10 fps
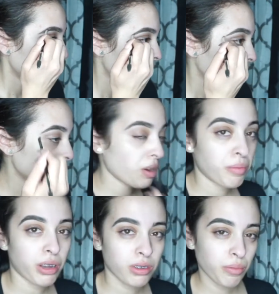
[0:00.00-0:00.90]
Since my
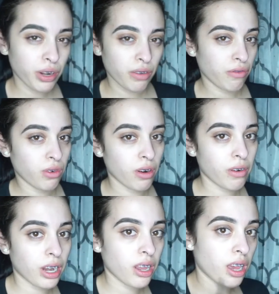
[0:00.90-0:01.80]
brows are pretty full
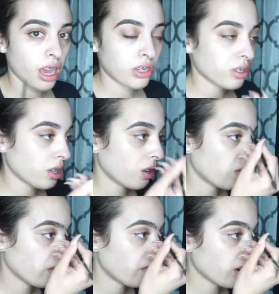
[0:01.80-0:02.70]
already, I just like
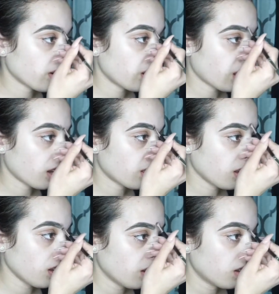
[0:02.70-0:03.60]
going very
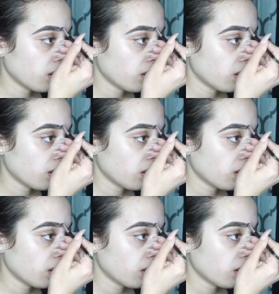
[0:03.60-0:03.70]
lightly,